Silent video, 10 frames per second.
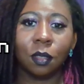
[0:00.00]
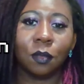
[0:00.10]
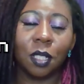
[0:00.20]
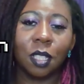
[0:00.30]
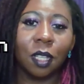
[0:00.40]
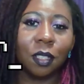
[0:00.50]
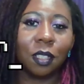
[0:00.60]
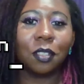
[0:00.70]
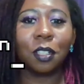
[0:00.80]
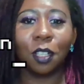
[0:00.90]
What's up? This
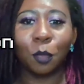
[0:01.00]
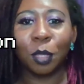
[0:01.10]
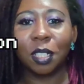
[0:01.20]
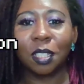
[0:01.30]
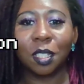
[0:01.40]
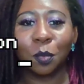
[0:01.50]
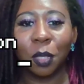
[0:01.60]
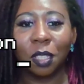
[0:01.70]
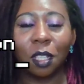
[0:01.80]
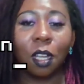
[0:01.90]
is your girl Melissa
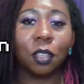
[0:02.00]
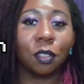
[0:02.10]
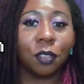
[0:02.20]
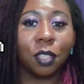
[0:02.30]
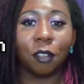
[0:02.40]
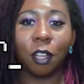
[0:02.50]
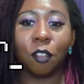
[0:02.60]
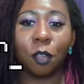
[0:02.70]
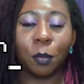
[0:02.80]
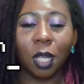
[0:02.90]
Smith, author of Theory of
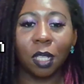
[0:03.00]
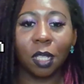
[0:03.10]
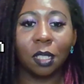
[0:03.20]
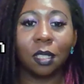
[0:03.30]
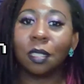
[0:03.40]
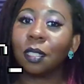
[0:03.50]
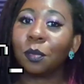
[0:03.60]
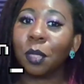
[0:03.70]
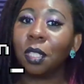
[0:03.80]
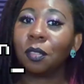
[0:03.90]
Rebellion. This is
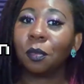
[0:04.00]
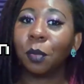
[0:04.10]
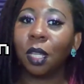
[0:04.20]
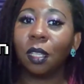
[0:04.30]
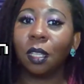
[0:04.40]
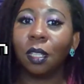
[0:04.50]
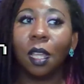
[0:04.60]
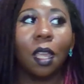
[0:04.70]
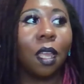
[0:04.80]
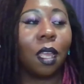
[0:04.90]
Mel's Rebellion,
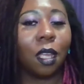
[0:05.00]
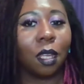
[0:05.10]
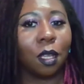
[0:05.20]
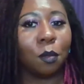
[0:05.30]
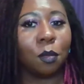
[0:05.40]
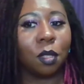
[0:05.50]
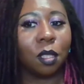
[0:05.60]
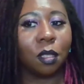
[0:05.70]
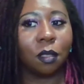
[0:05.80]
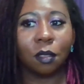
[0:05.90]
and
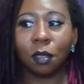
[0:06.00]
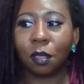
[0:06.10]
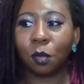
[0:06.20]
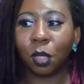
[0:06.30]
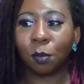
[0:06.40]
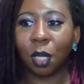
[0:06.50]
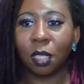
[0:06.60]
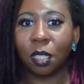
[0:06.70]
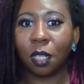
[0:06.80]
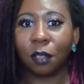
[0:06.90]
with my
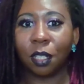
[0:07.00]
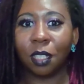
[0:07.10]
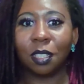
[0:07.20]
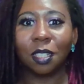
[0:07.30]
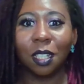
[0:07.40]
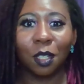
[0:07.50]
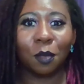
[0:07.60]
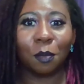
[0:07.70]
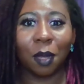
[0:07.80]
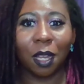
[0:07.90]
series,
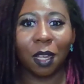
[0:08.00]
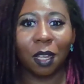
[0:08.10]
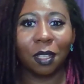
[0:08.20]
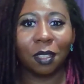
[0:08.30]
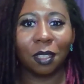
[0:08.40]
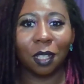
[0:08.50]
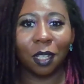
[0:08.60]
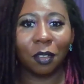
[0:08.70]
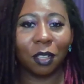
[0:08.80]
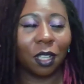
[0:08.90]
My
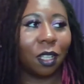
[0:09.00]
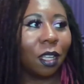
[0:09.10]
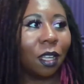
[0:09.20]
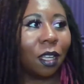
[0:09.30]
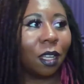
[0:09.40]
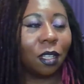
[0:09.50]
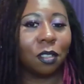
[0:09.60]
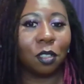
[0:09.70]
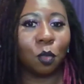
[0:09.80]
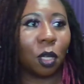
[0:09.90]
Theory. I don't
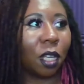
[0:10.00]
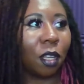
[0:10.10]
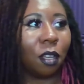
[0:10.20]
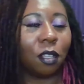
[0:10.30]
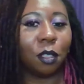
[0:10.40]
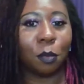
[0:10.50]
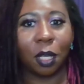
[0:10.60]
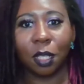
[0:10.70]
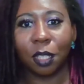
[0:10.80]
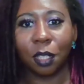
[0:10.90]
know why I called it My
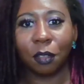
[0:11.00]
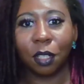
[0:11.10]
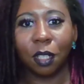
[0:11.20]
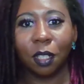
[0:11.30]
Theory